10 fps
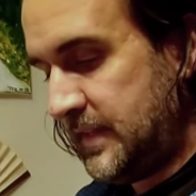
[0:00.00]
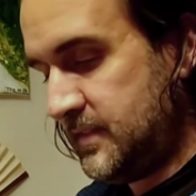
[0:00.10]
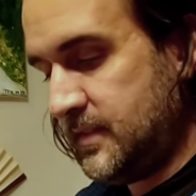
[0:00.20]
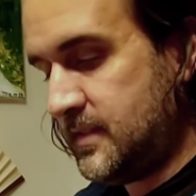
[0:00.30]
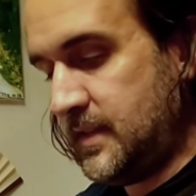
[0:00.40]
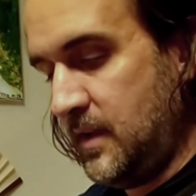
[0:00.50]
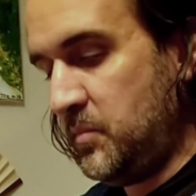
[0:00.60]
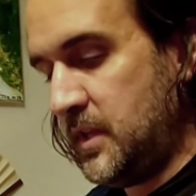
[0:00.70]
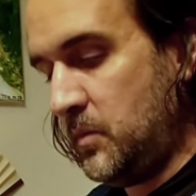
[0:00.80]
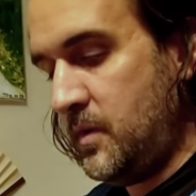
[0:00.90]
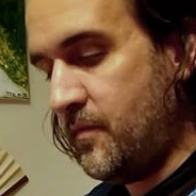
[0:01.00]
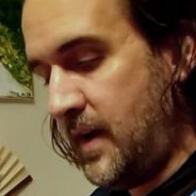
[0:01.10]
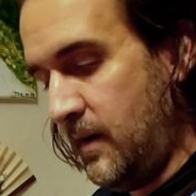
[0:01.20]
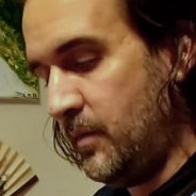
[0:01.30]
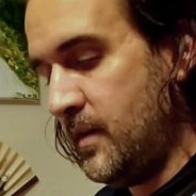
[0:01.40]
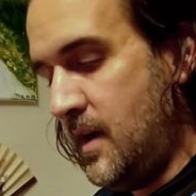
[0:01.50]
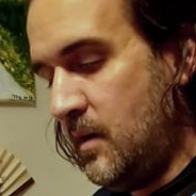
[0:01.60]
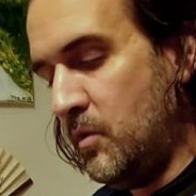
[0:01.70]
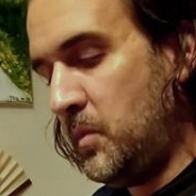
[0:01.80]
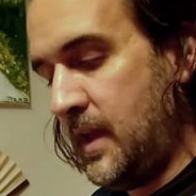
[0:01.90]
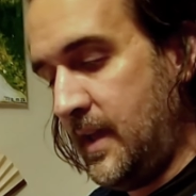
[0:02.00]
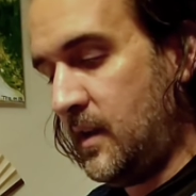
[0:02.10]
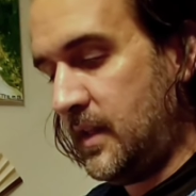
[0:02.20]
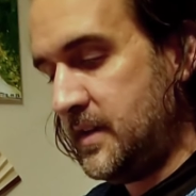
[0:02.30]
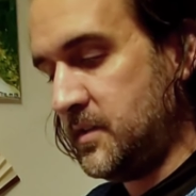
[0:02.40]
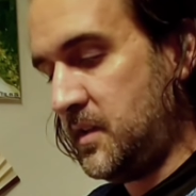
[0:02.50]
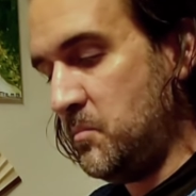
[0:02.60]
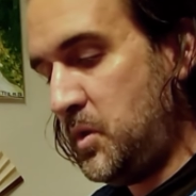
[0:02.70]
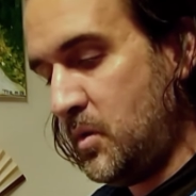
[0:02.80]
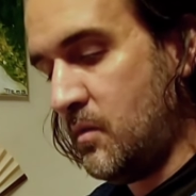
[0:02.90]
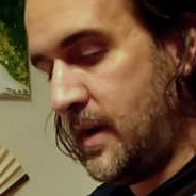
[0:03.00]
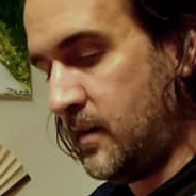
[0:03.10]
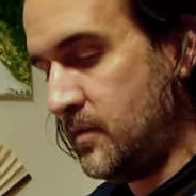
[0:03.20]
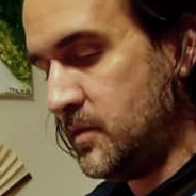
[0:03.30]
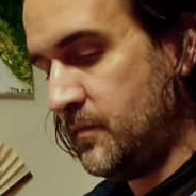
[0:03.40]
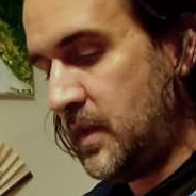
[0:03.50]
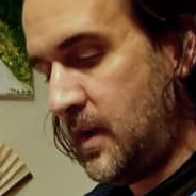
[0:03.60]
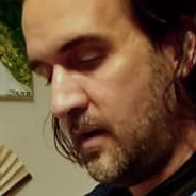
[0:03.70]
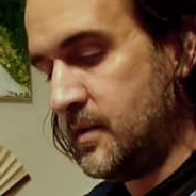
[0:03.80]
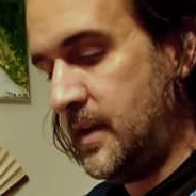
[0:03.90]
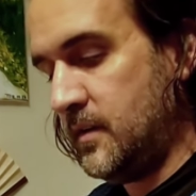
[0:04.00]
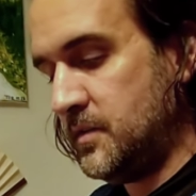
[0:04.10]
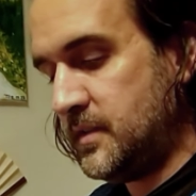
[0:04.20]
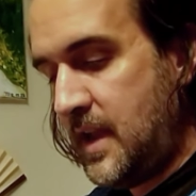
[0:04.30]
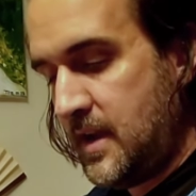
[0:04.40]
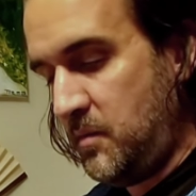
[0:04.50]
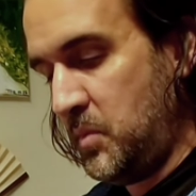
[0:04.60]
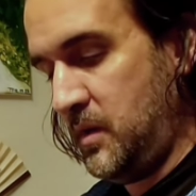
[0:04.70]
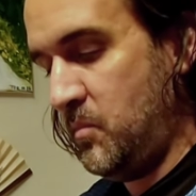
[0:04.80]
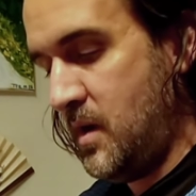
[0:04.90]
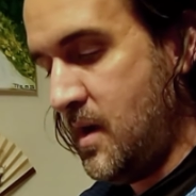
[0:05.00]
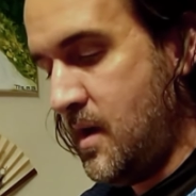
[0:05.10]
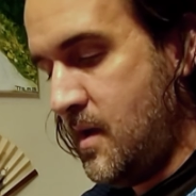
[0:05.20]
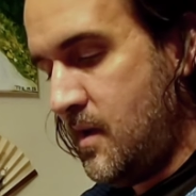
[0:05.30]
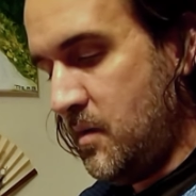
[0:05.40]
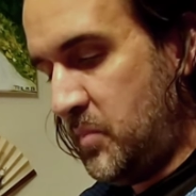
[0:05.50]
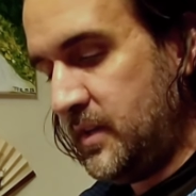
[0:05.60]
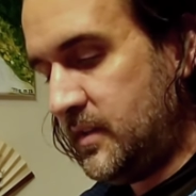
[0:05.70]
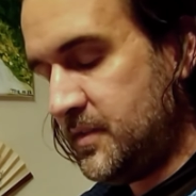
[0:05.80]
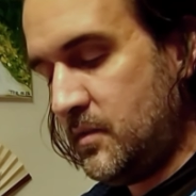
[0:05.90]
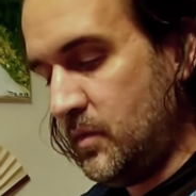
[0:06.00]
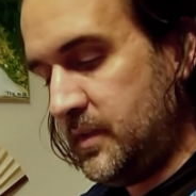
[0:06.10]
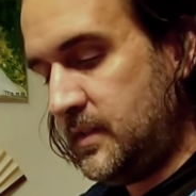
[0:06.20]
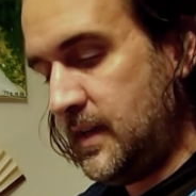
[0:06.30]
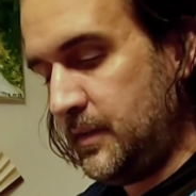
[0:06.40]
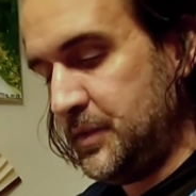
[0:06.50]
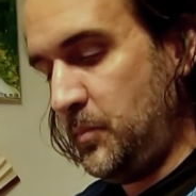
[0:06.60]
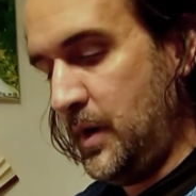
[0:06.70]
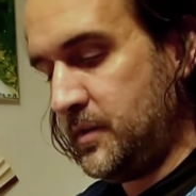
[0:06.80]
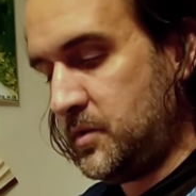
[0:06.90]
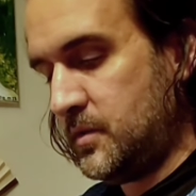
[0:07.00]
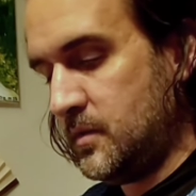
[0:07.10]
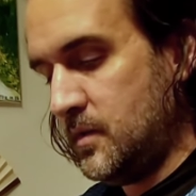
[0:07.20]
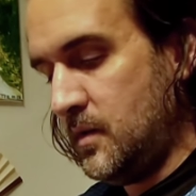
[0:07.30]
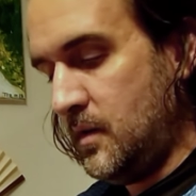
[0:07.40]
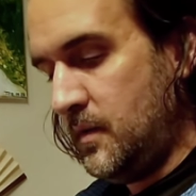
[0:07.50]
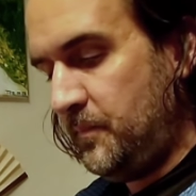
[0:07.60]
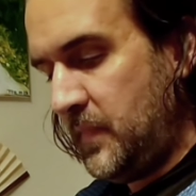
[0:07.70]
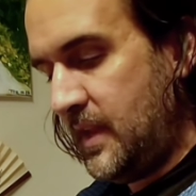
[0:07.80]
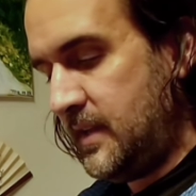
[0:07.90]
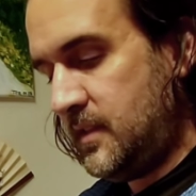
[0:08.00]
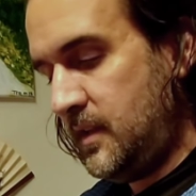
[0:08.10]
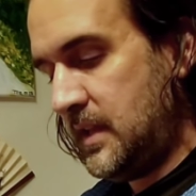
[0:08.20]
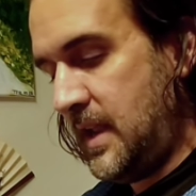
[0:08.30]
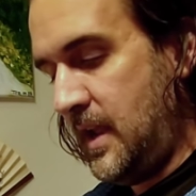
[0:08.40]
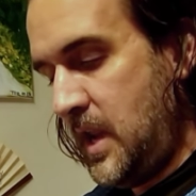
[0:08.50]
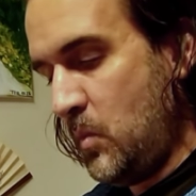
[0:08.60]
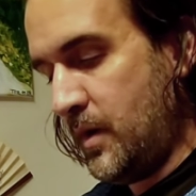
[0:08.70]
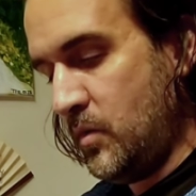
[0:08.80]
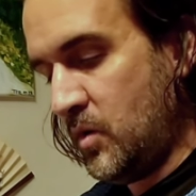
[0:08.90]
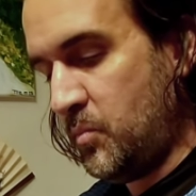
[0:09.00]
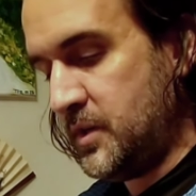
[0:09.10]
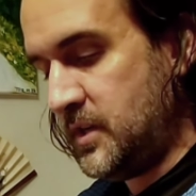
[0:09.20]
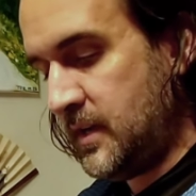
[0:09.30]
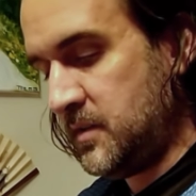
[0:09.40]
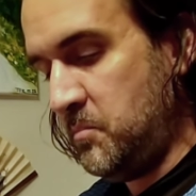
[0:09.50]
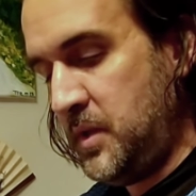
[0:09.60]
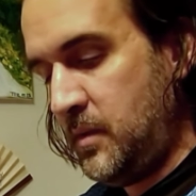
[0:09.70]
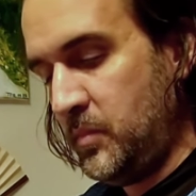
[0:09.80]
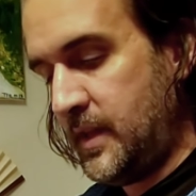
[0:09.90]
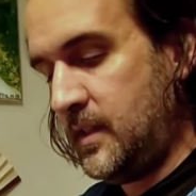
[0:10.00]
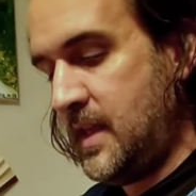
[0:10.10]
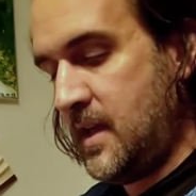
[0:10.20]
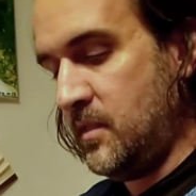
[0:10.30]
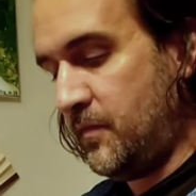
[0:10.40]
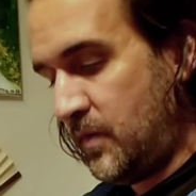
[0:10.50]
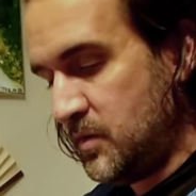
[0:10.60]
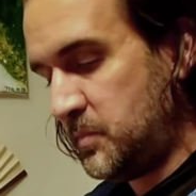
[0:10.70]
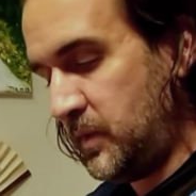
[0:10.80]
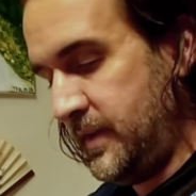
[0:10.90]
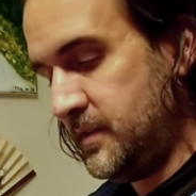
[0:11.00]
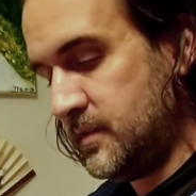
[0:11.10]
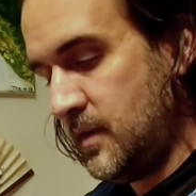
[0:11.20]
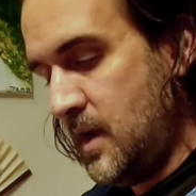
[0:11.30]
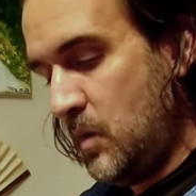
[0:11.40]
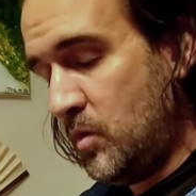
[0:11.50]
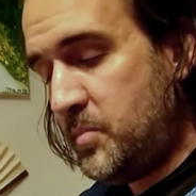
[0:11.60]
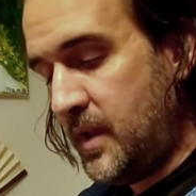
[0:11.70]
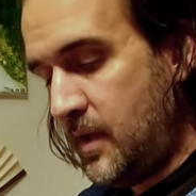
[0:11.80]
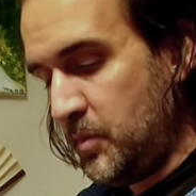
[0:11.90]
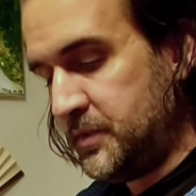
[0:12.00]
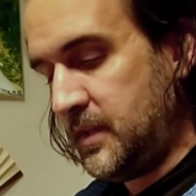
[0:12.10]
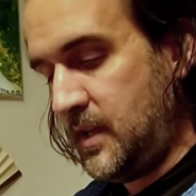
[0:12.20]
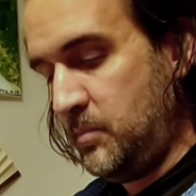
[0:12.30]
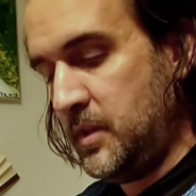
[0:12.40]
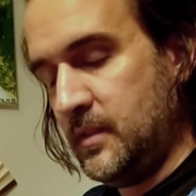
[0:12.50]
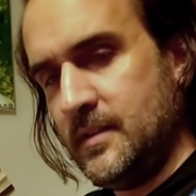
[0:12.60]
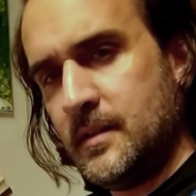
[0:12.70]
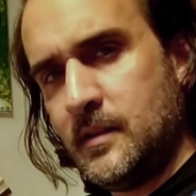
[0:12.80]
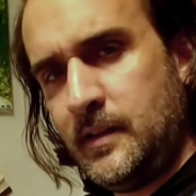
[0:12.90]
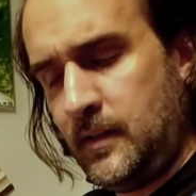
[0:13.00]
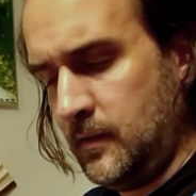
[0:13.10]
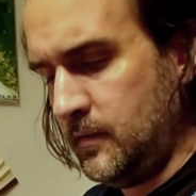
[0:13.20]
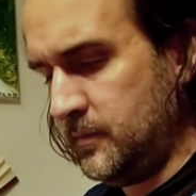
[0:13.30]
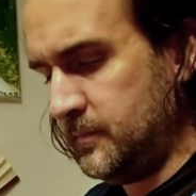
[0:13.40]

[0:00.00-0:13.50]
That's the same thing we found when we analyzed the computer records of the caretaker's scanning beam, but it doesn't really tell us much. I think that anyone who could project a beam like that in the first place would be able to keep it this clean.